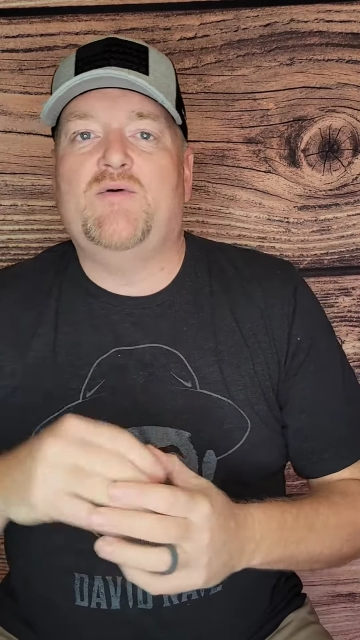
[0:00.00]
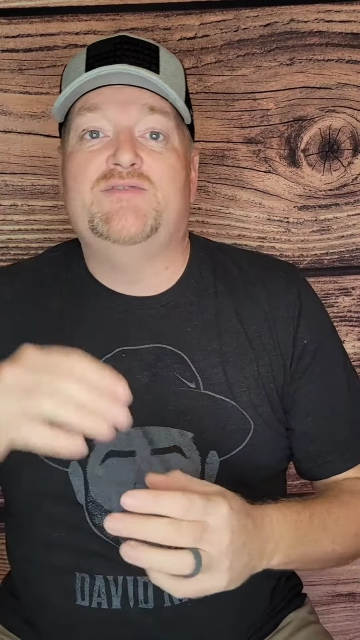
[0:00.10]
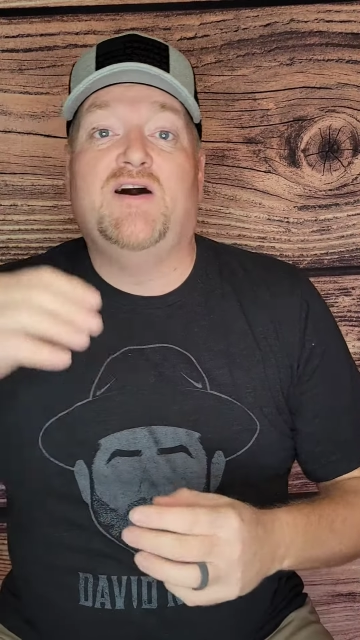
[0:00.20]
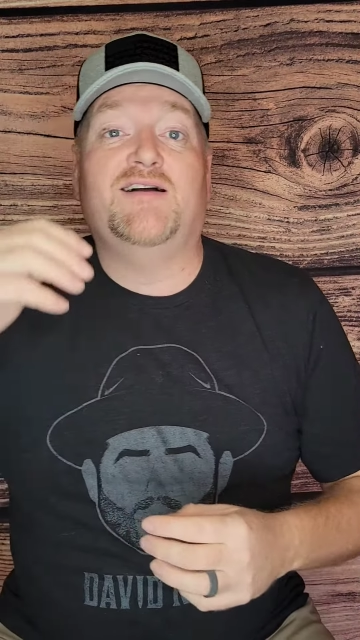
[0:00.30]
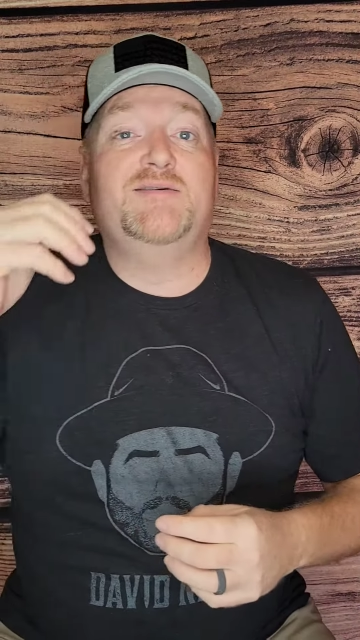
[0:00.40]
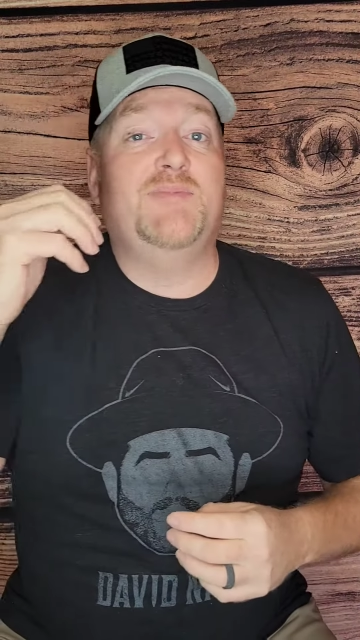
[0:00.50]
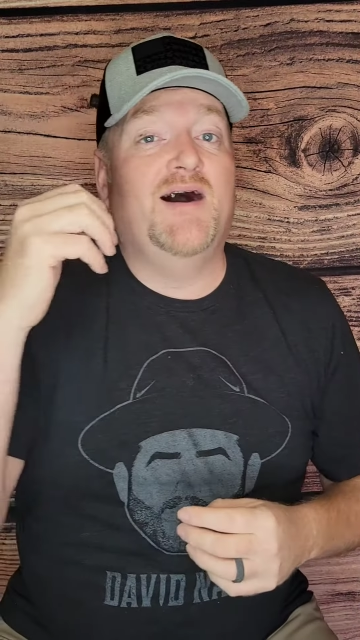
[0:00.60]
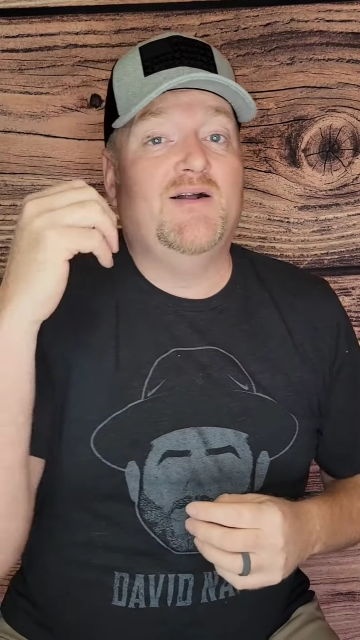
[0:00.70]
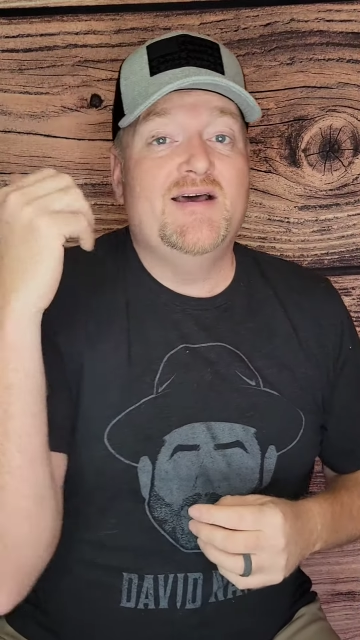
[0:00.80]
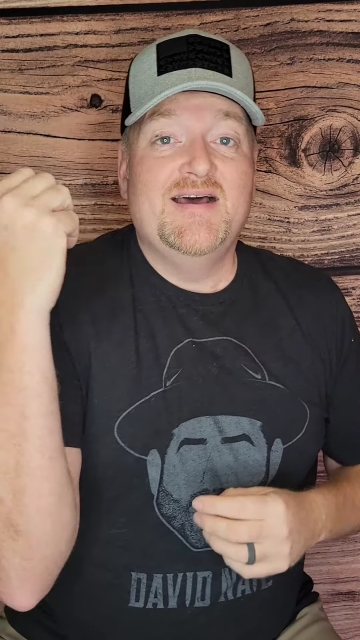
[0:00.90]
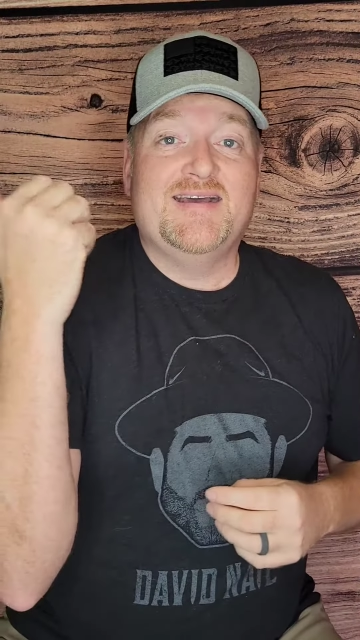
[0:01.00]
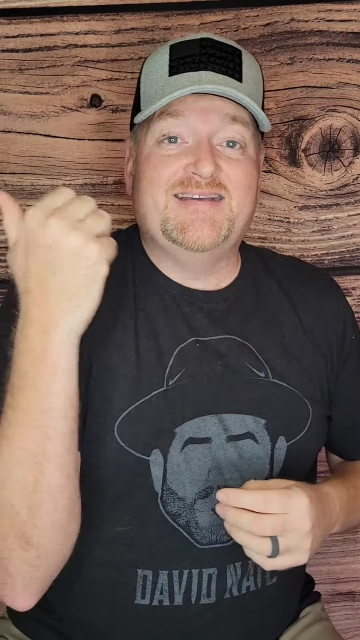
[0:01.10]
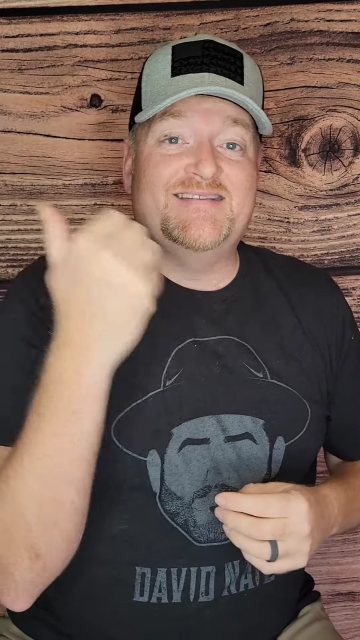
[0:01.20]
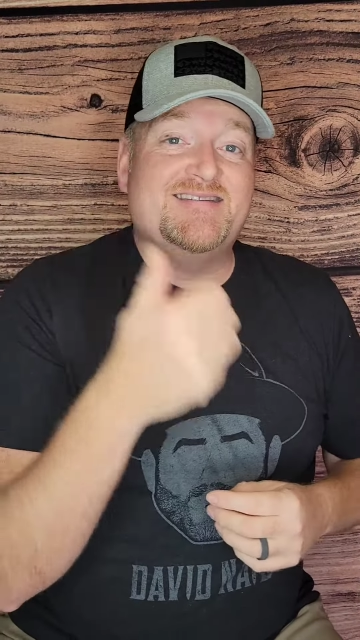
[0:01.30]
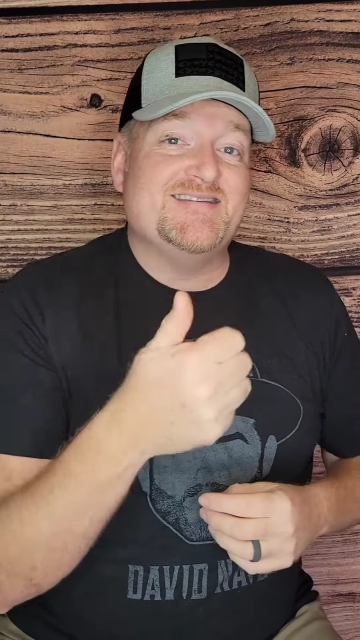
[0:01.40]
we talked about
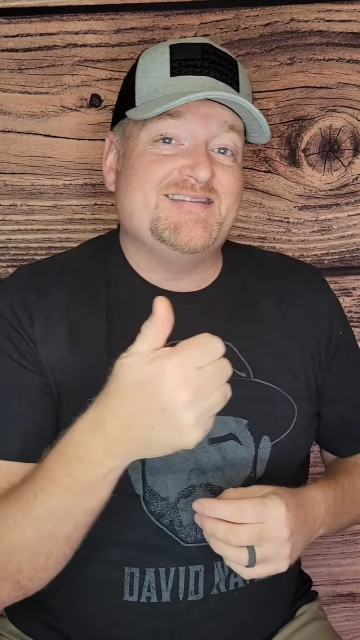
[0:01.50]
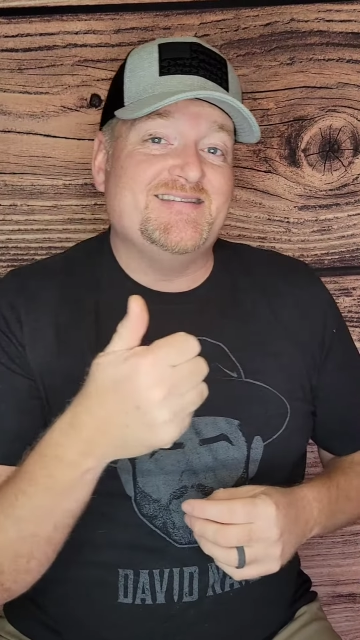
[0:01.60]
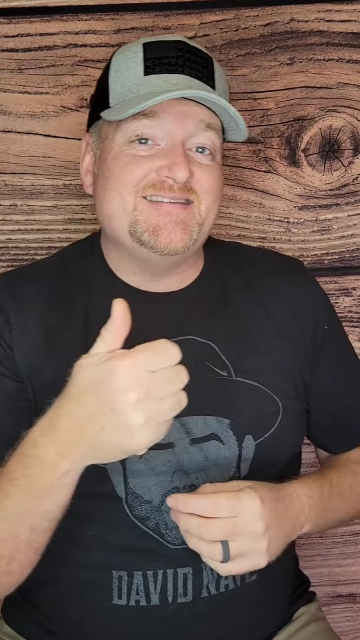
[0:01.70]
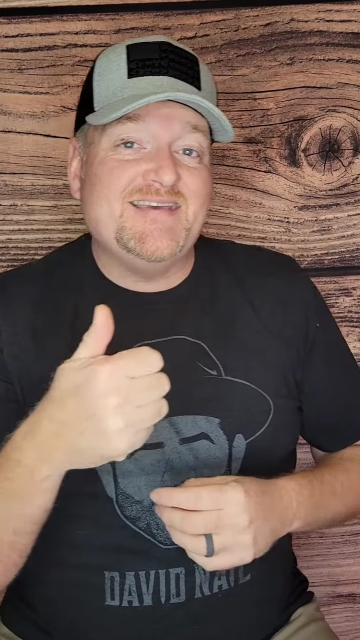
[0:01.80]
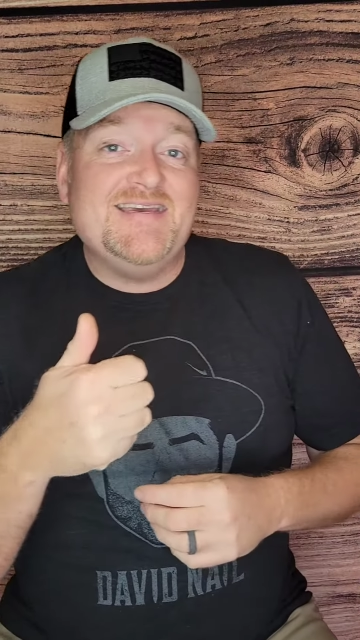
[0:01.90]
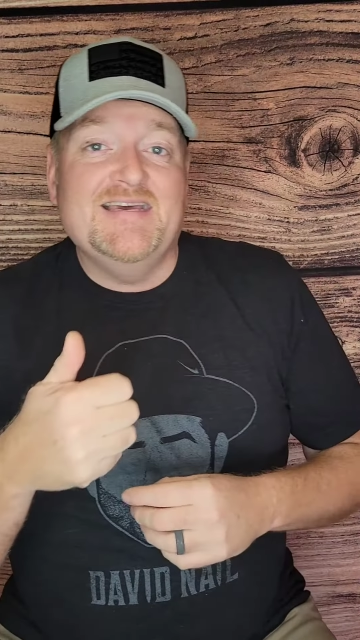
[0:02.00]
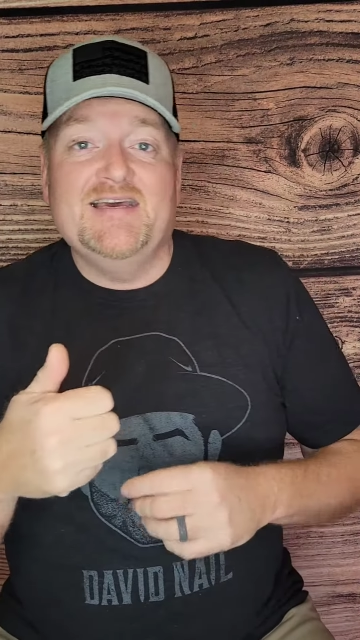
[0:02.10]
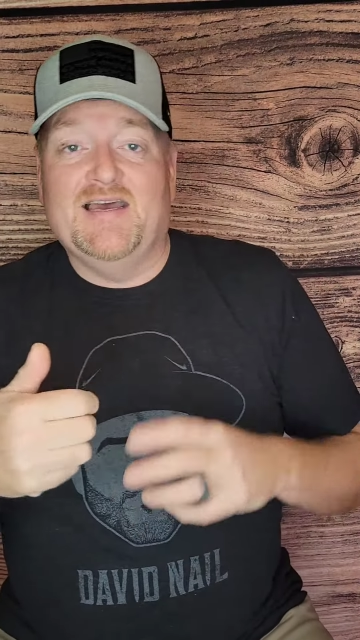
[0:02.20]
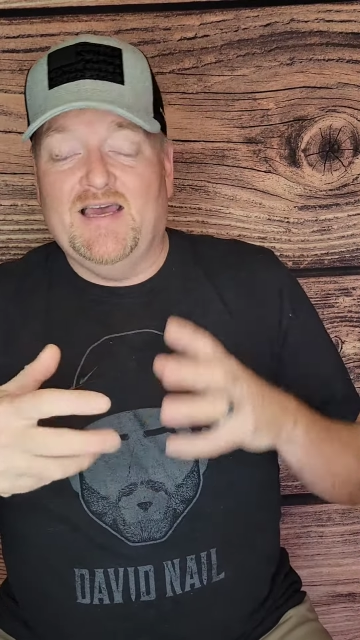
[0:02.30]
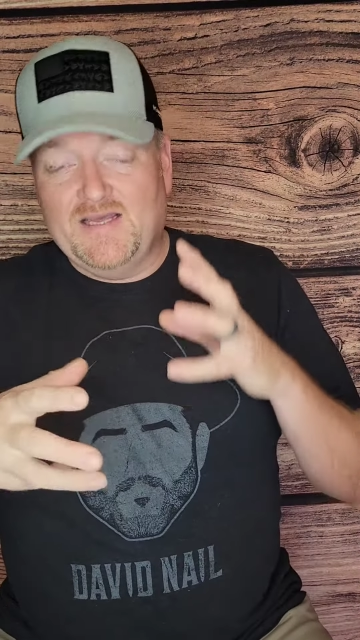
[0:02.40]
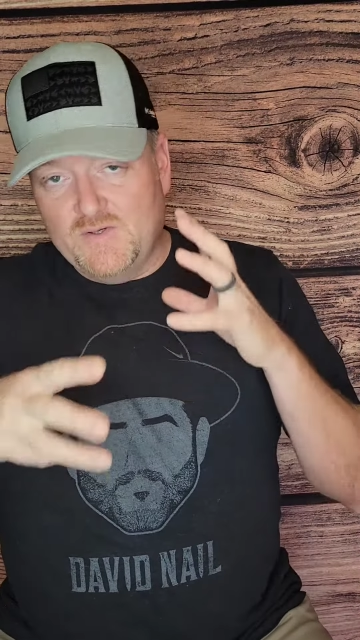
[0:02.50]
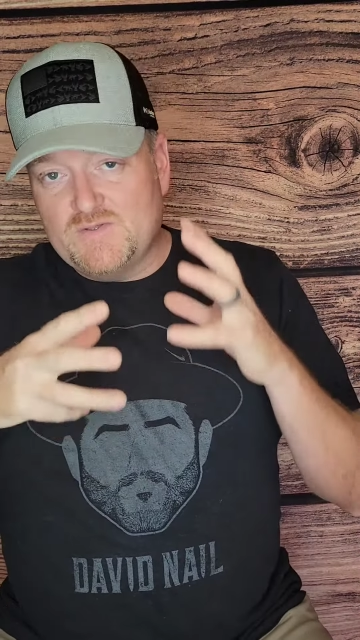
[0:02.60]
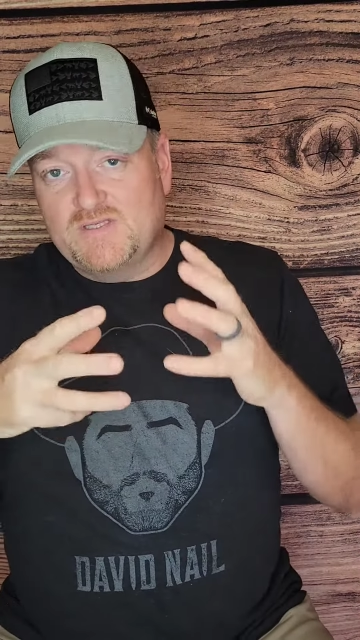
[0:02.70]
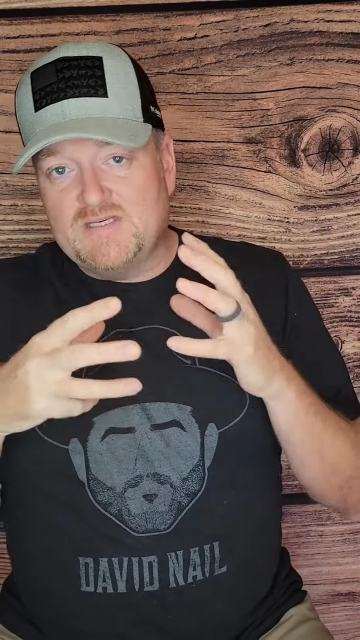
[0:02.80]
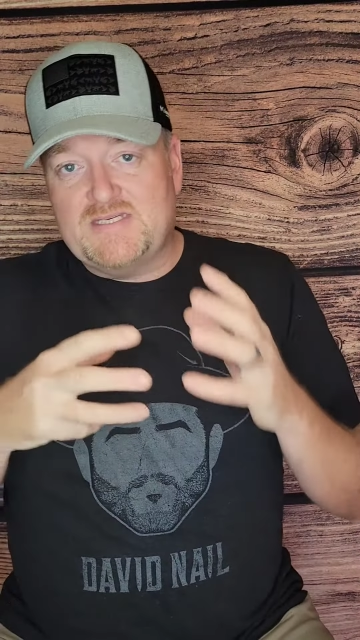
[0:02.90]
consistency,
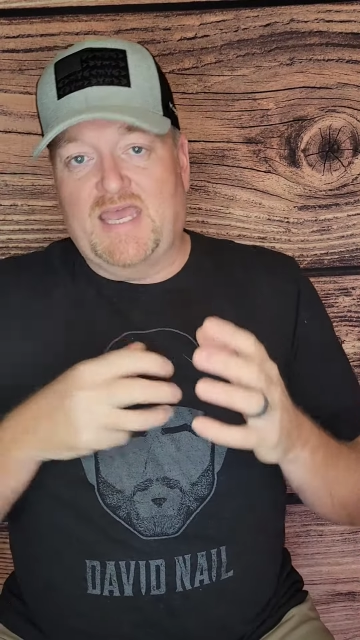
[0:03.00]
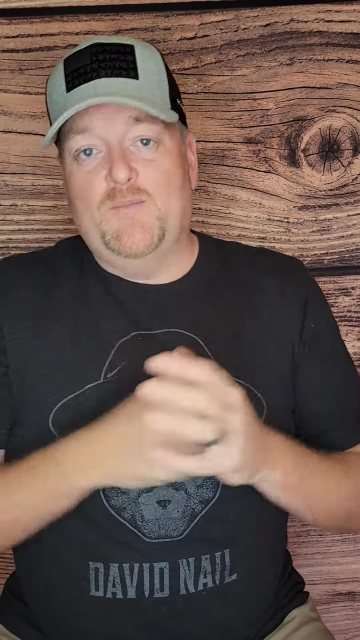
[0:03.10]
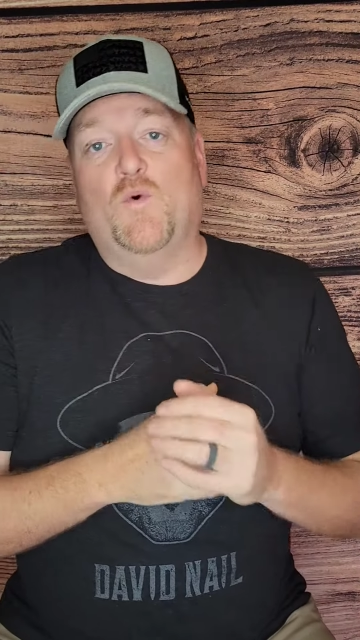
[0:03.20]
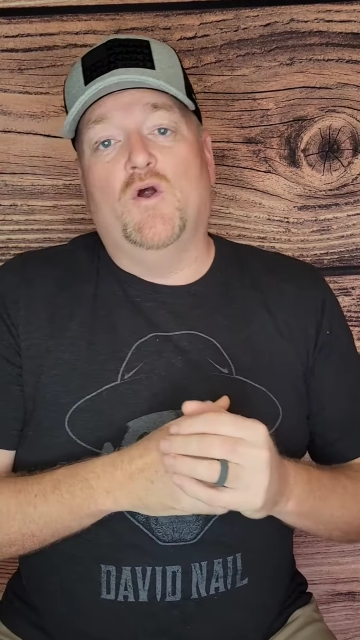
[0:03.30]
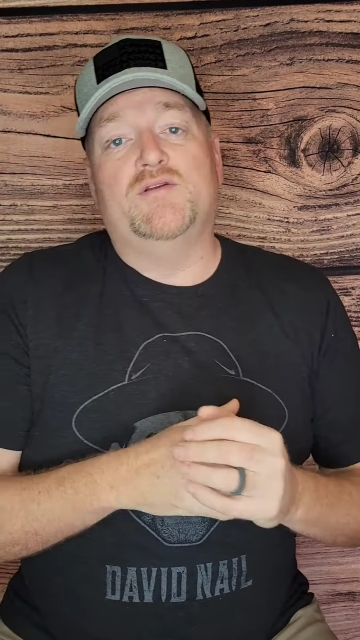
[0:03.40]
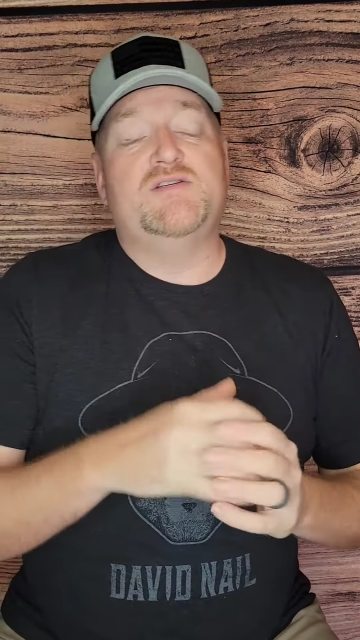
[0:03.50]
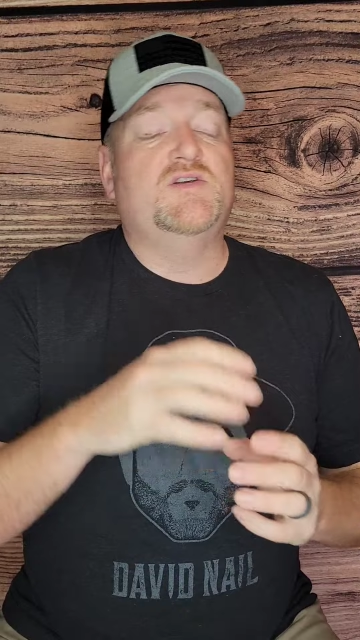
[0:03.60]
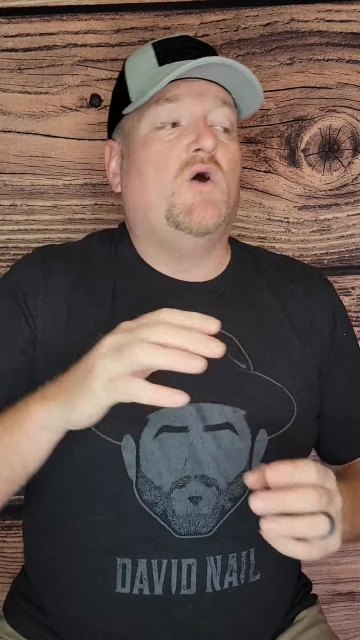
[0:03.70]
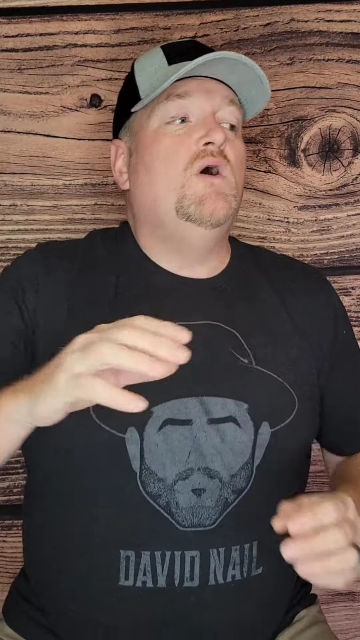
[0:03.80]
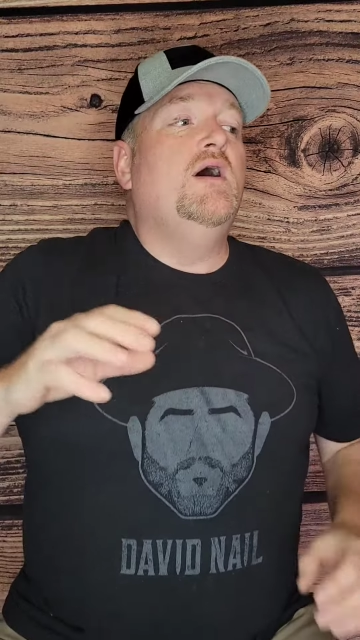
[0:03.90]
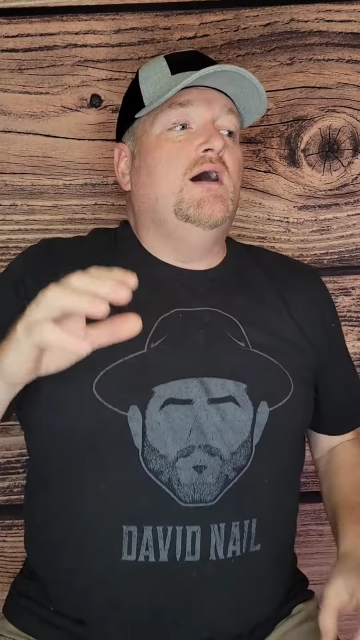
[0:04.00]
using the same words. So